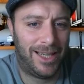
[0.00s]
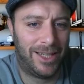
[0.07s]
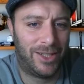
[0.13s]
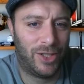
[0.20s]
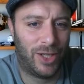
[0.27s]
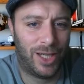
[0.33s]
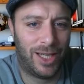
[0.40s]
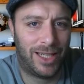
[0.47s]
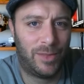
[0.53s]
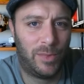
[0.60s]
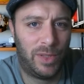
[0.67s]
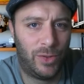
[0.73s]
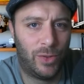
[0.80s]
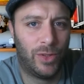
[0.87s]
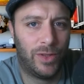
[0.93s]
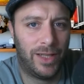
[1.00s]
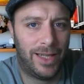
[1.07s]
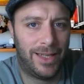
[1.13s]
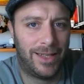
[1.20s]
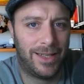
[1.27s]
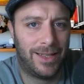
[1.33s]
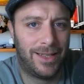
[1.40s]
I'd not like to be doing
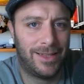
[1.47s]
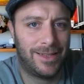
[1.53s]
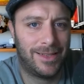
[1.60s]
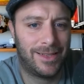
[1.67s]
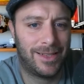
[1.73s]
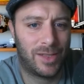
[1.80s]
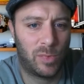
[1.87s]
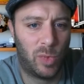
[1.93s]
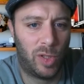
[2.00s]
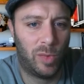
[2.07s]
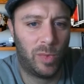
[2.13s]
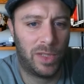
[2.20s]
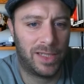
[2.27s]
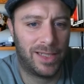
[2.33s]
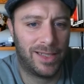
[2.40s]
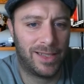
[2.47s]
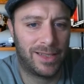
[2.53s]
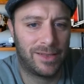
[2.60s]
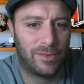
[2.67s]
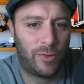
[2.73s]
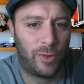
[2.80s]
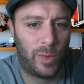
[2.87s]
that as a small
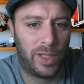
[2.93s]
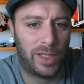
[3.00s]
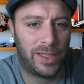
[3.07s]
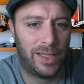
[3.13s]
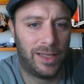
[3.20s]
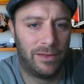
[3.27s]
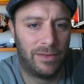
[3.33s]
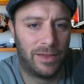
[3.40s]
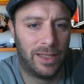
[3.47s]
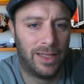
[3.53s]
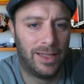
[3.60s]
business for myself.